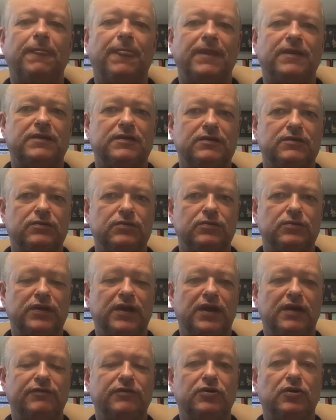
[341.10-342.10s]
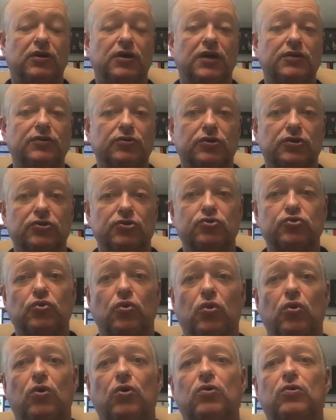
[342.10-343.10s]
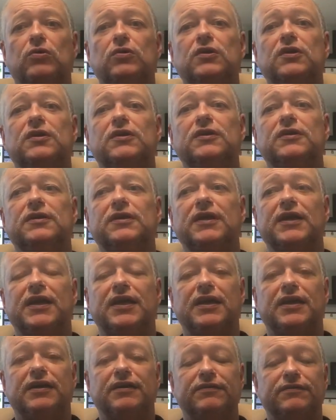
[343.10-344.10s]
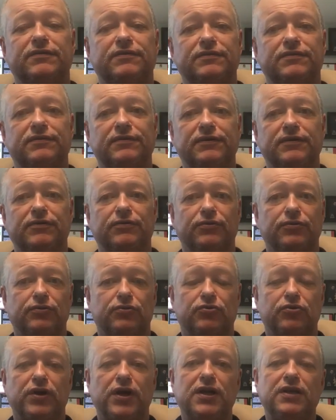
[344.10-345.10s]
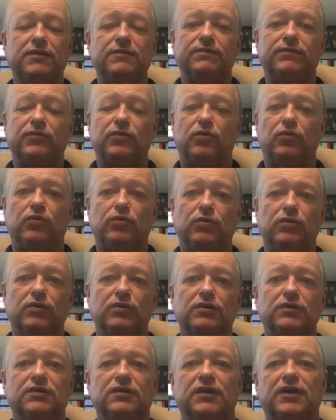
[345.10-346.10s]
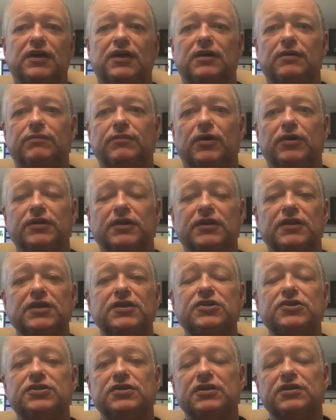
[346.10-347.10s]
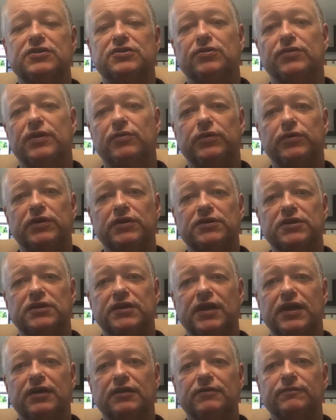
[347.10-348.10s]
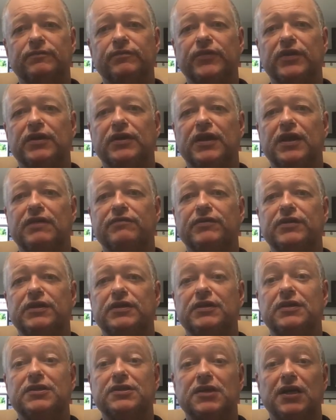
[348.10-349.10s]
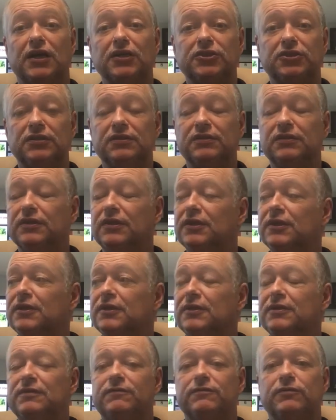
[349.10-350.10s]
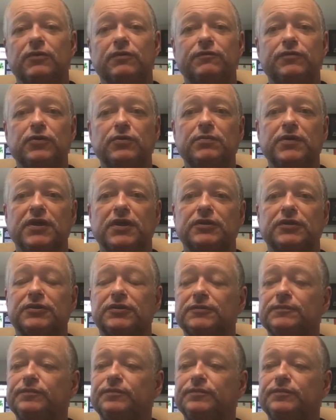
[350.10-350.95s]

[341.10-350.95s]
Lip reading: to have the dog under control, and either the crate or on the leash, and so that we can sit down and have a discussion for a few minutes.